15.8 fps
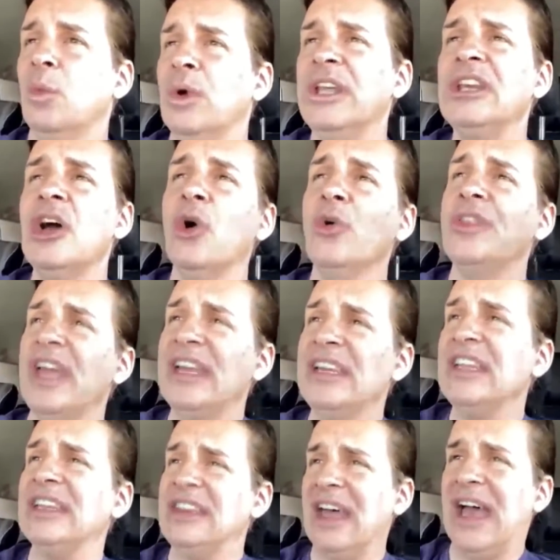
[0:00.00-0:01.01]
we know they
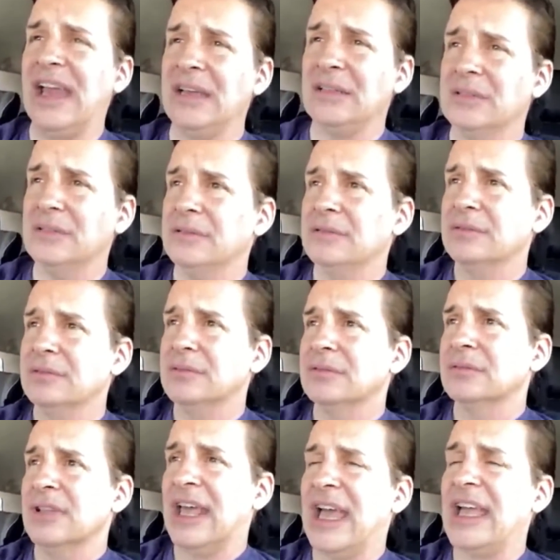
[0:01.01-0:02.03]
did that.
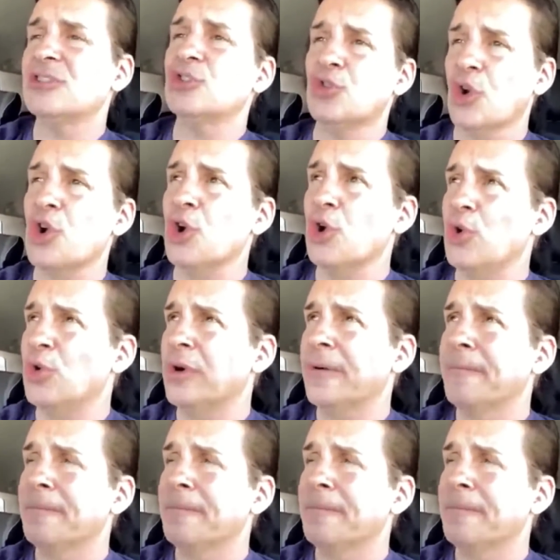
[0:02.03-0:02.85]
That's true.